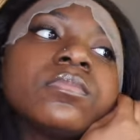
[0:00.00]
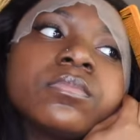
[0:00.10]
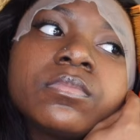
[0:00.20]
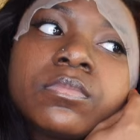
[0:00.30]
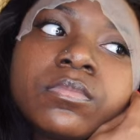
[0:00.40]
but
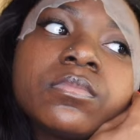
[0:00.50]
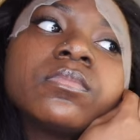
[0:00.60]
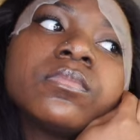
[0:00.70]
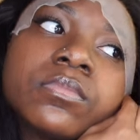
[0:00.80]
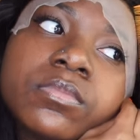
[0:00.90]
then I
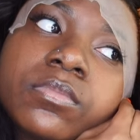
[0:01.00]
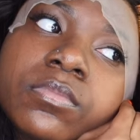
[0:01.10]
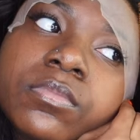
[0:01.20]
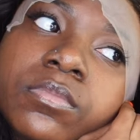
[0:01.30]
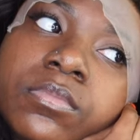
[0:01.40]
realized
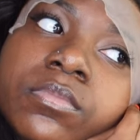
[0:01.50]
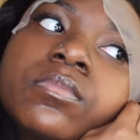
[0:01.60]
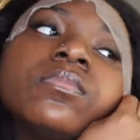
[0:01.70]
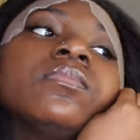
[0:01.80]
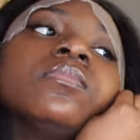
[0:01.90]
that
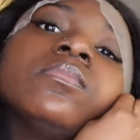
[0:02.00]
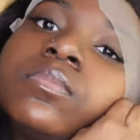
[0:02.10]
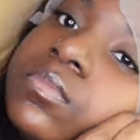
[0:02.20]
the wig would